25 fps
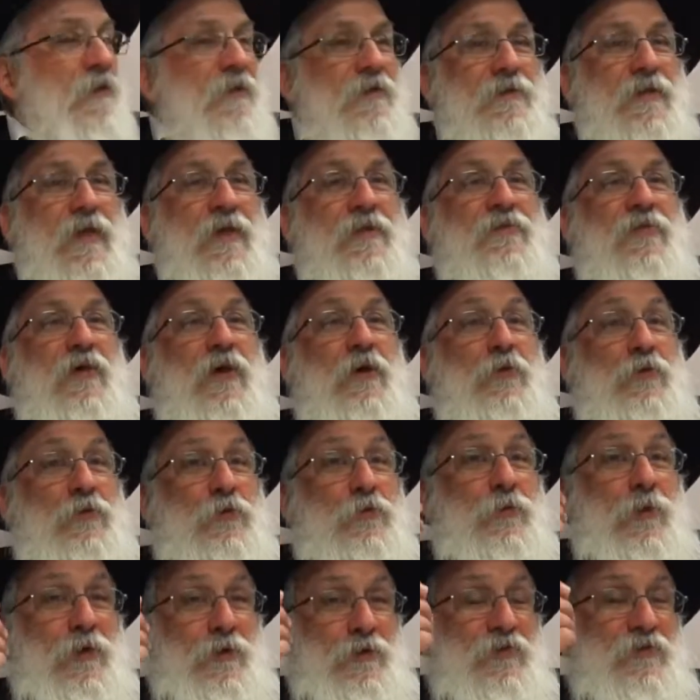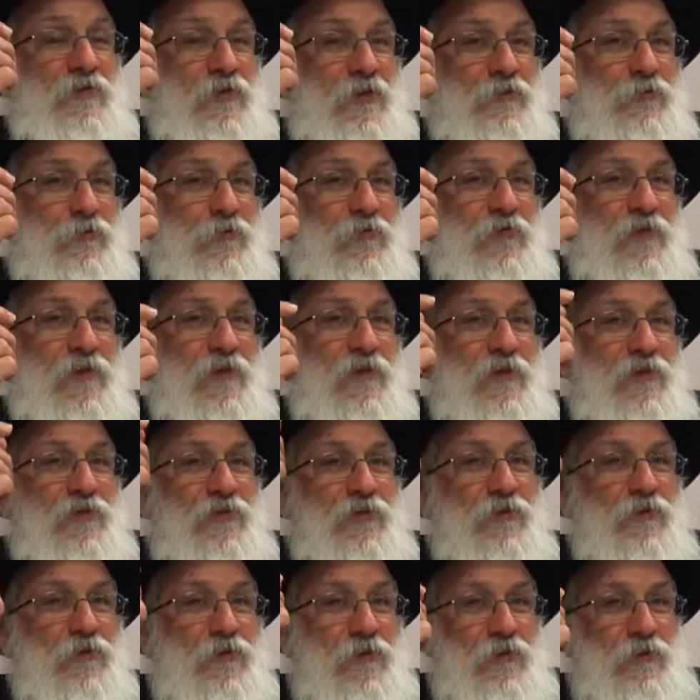That's how it's interesting. There's
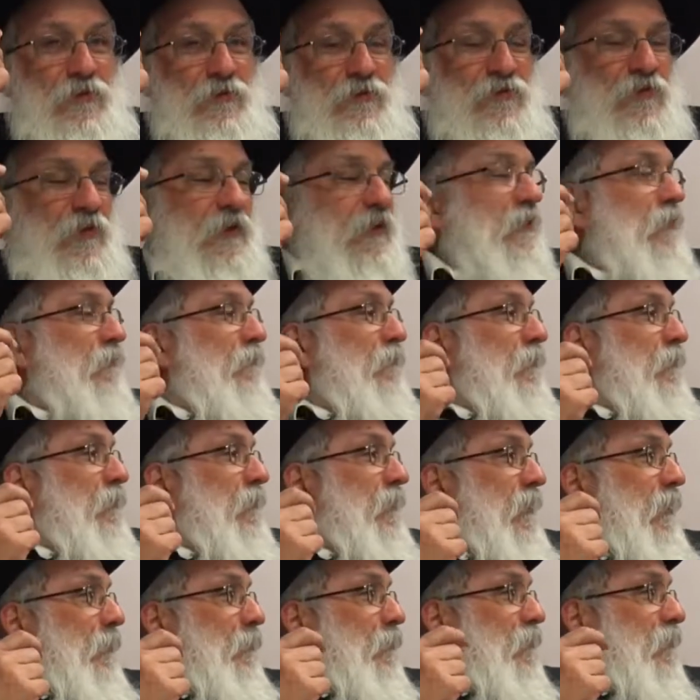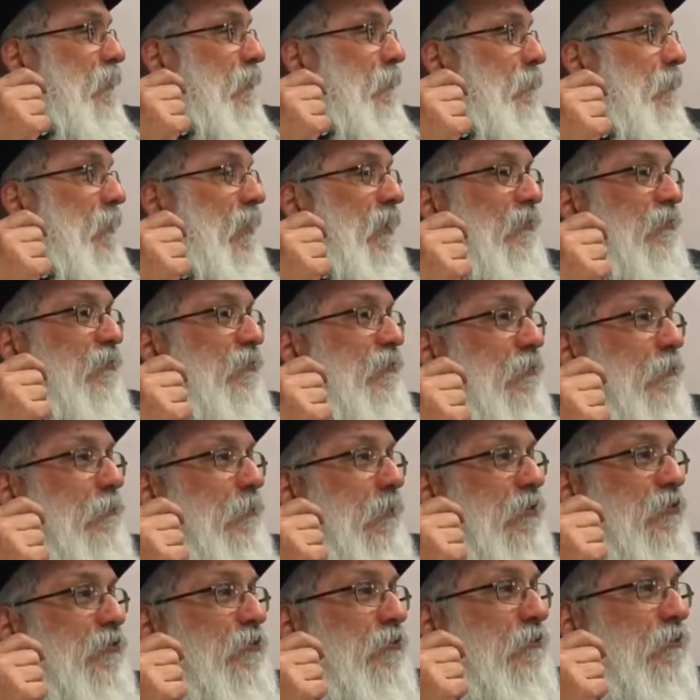a sikha from the Rebbe. The Rebbe asked the
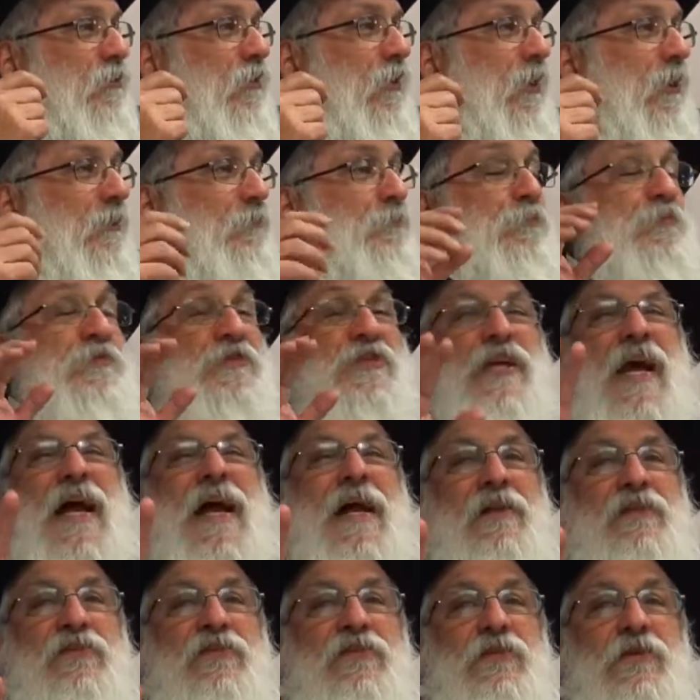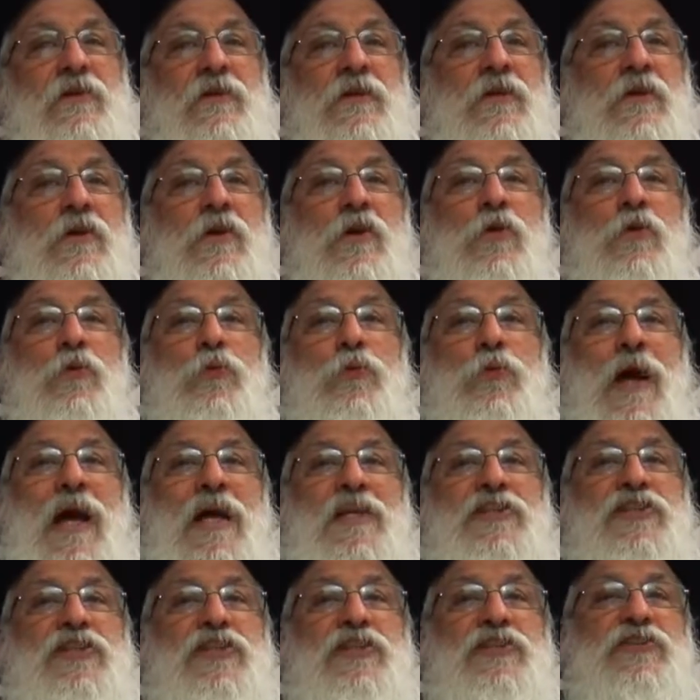question, and Pshat,
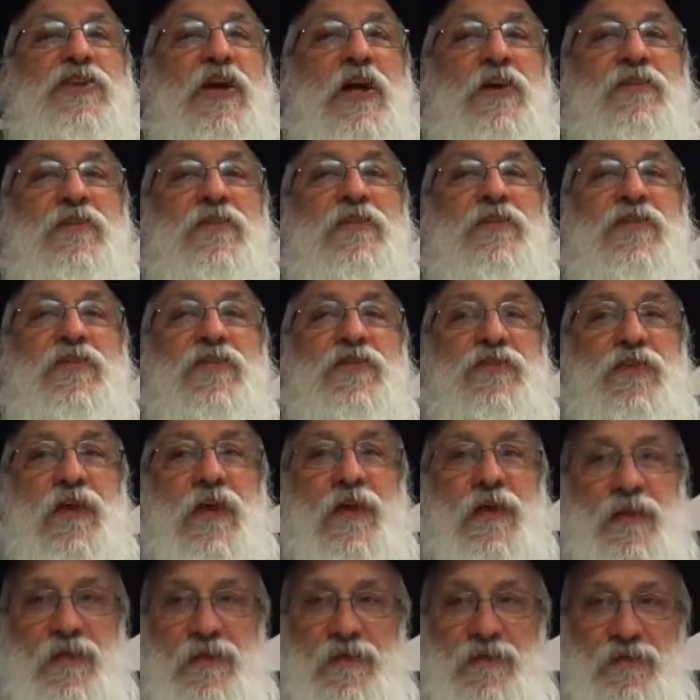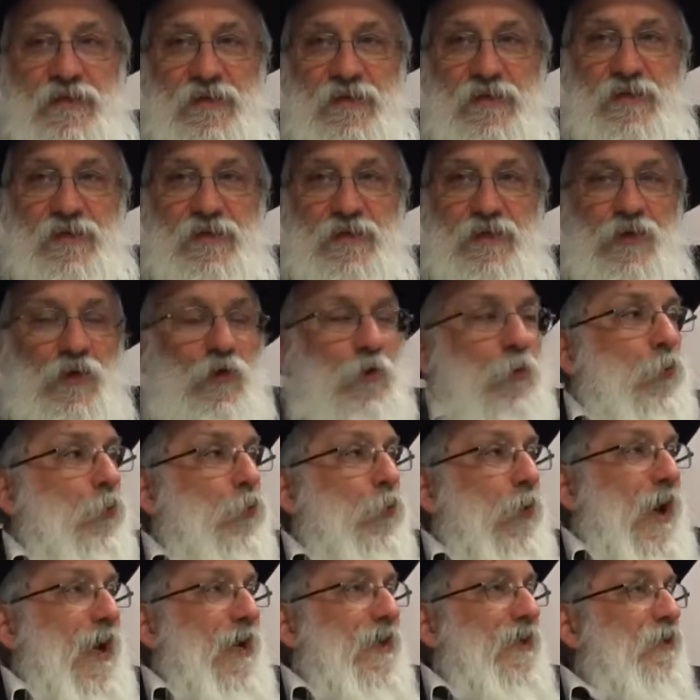Rashi doesn't say
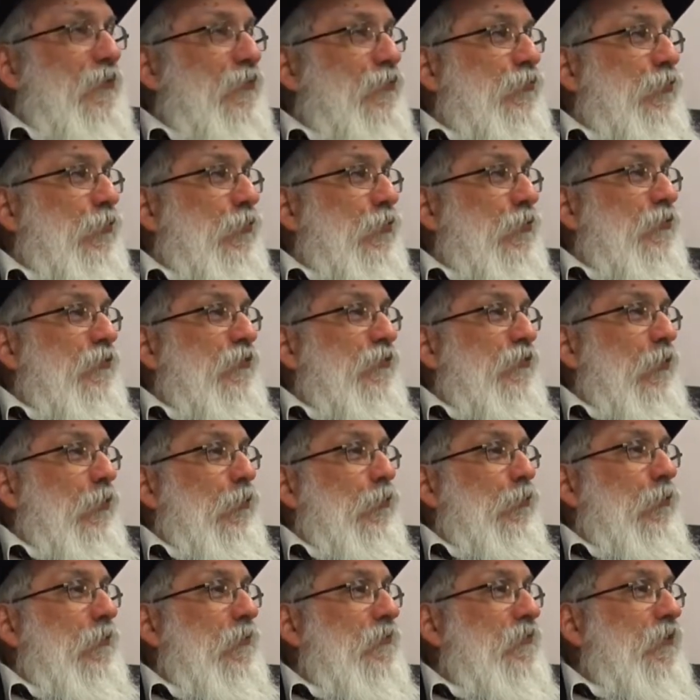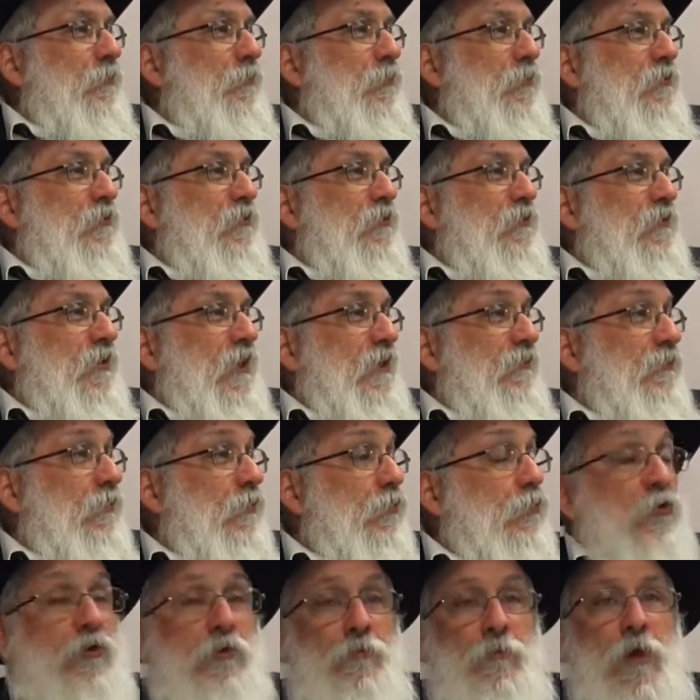why it took so long to build the teva.
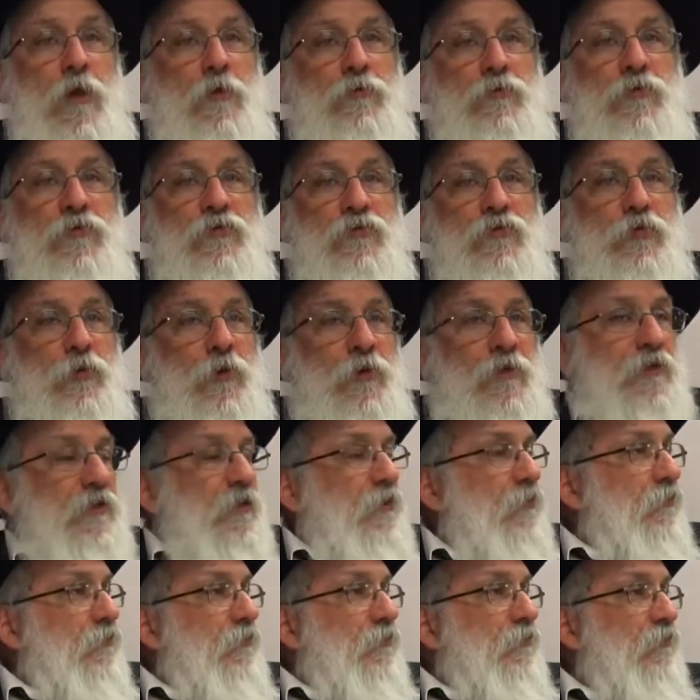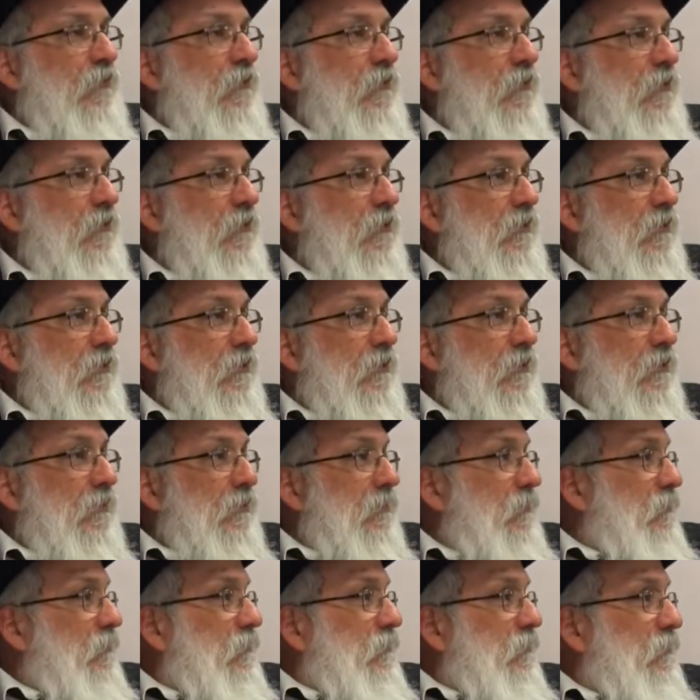It took him 120 years.
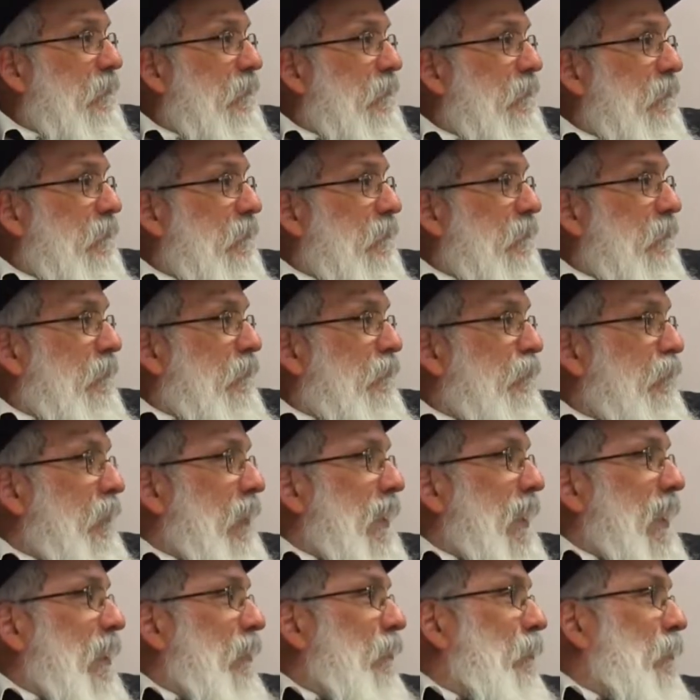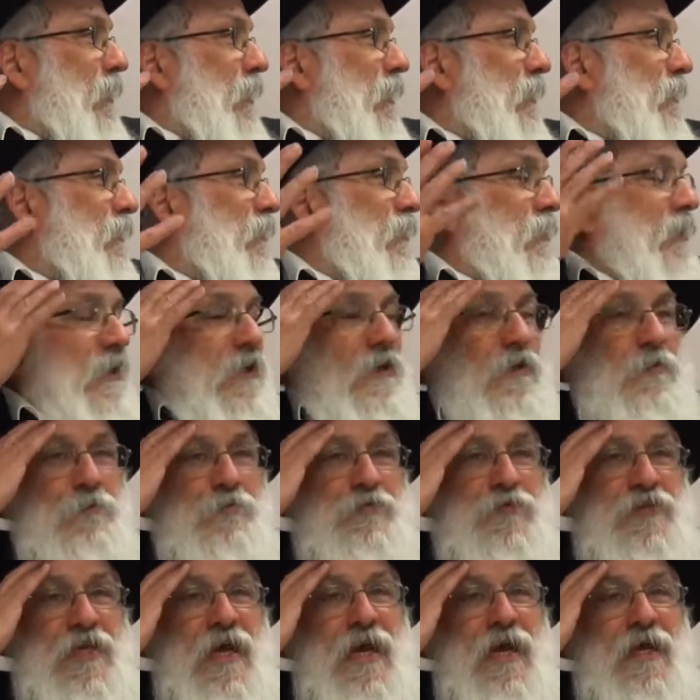So how, in
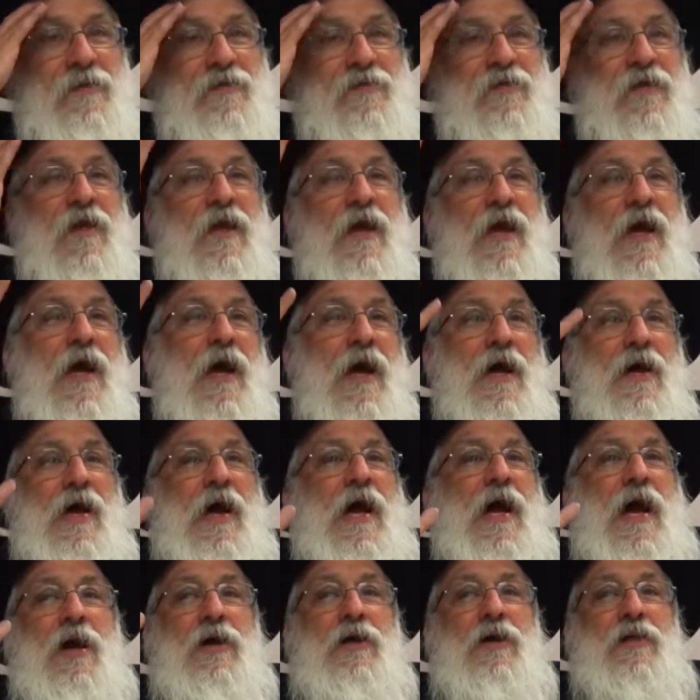Pshat, how